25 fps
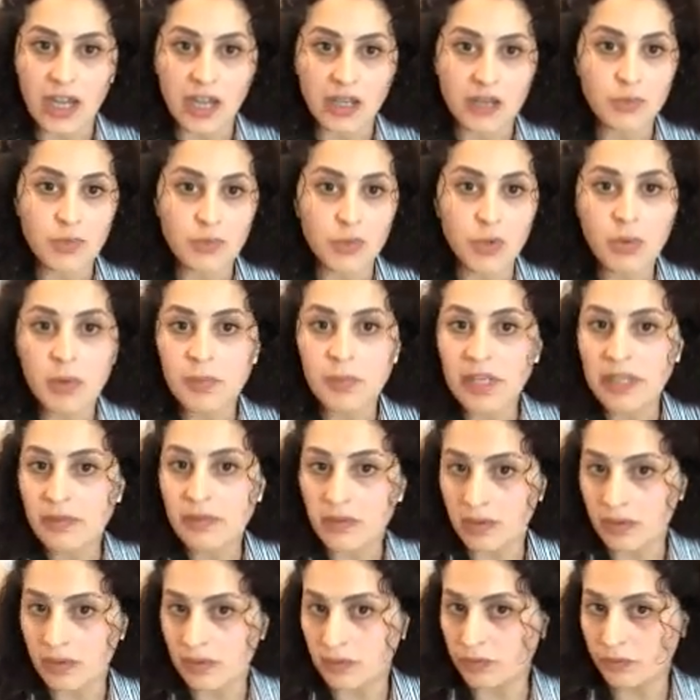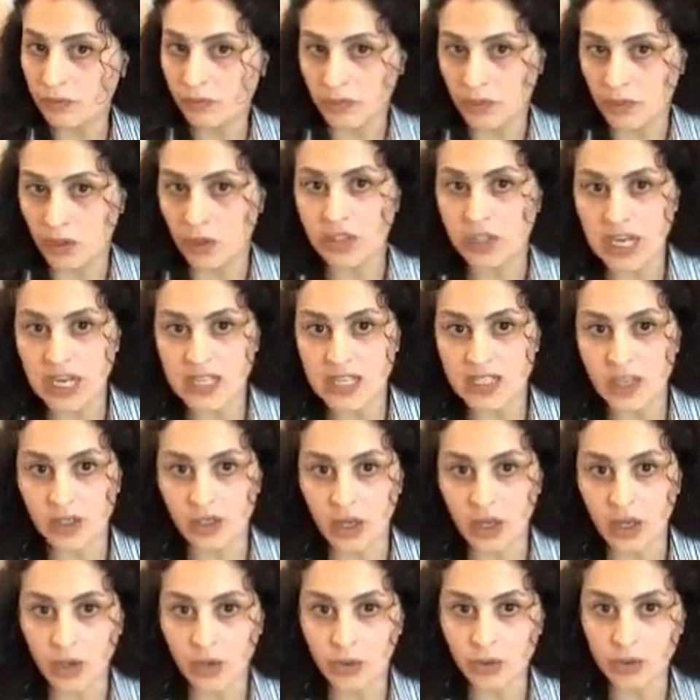and probably a few days
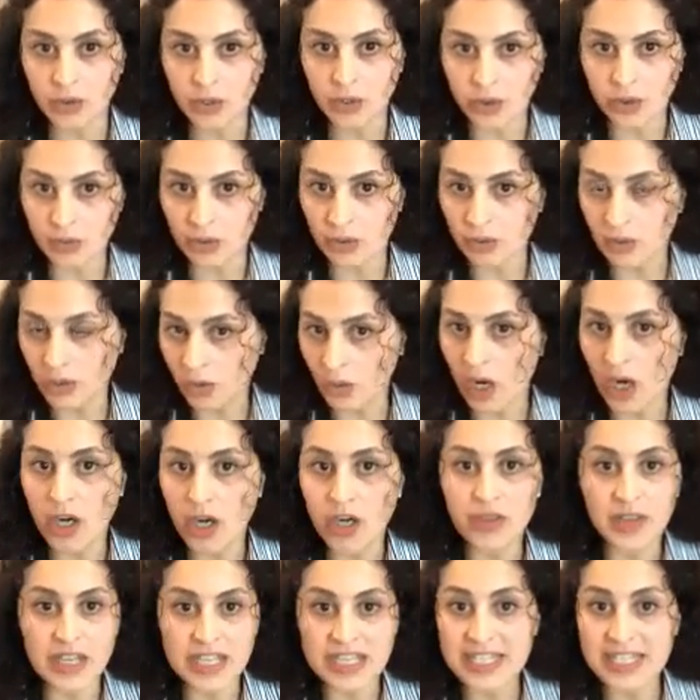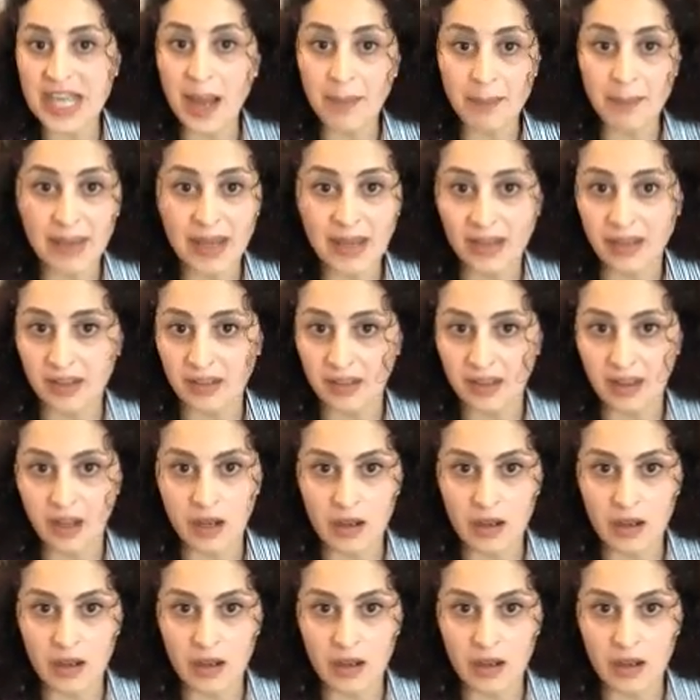ago, you heard the stabbing,